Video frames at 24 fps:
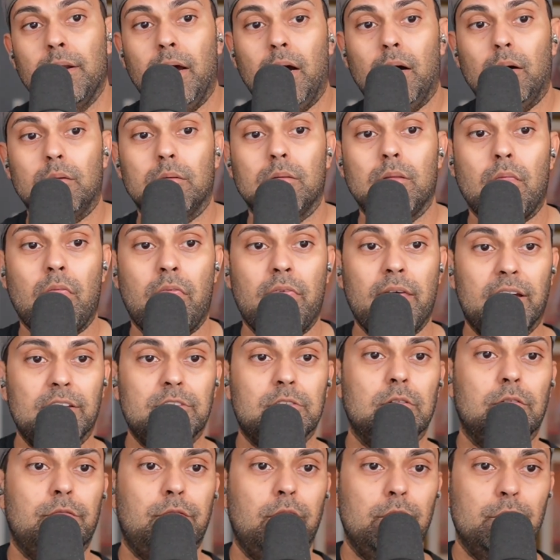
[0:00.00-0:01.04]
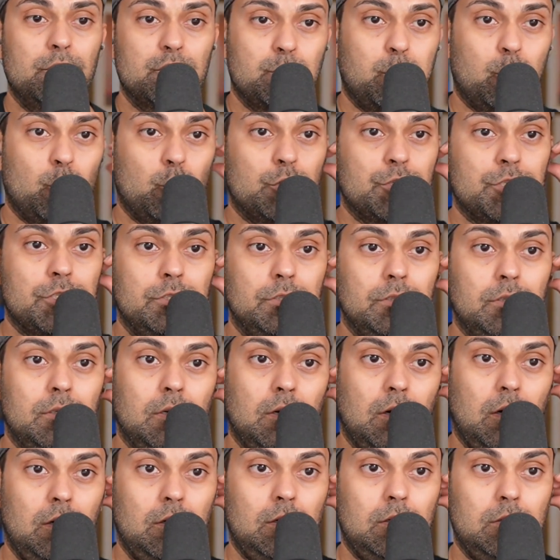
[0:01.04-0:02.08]
Now, that's it for this portion
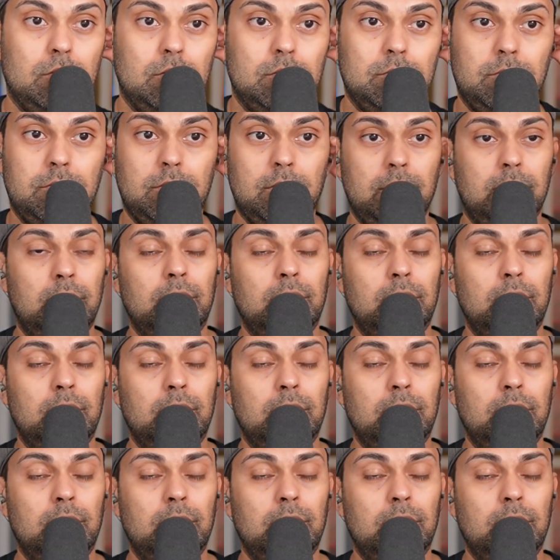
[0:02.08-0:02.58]
of,